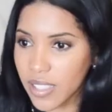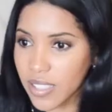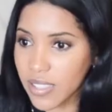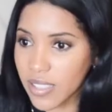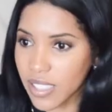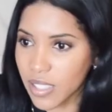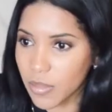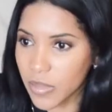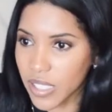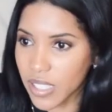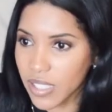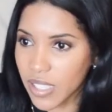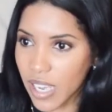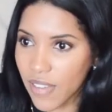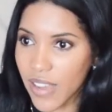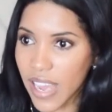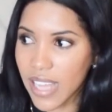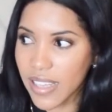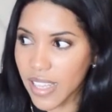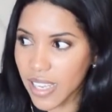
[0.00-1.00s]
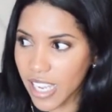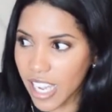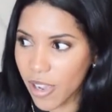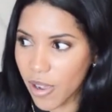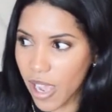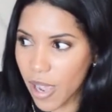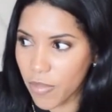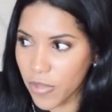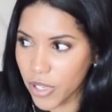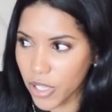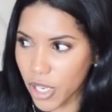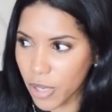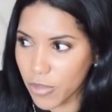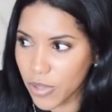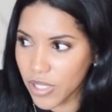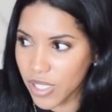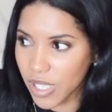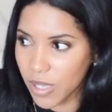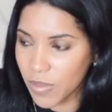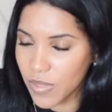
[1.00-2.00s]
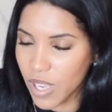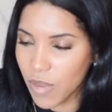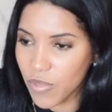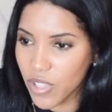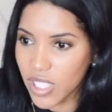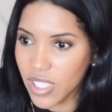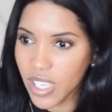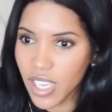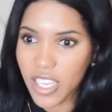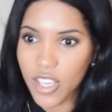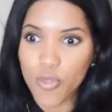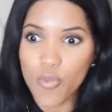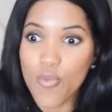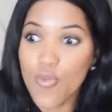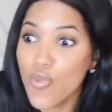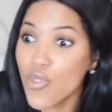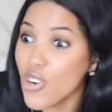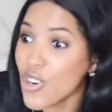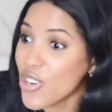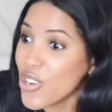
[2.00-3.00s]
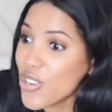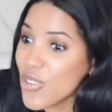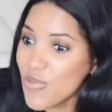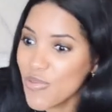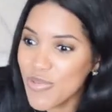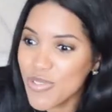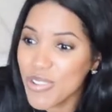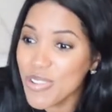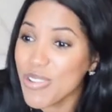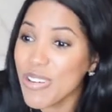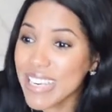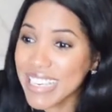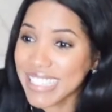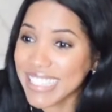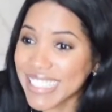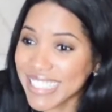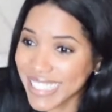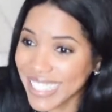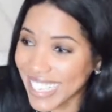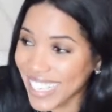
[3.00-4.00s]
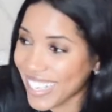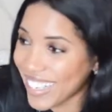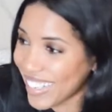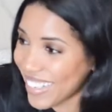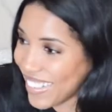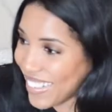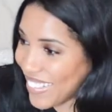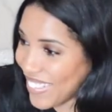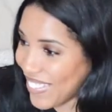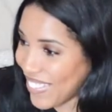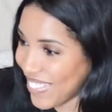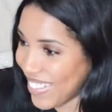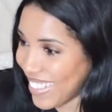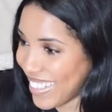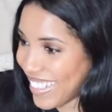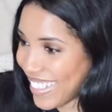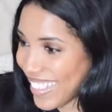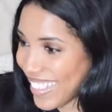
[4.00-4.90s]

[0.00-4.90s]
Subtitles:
to see me, I've had that happen a couple times. I'm just like, what are you doing? Stop.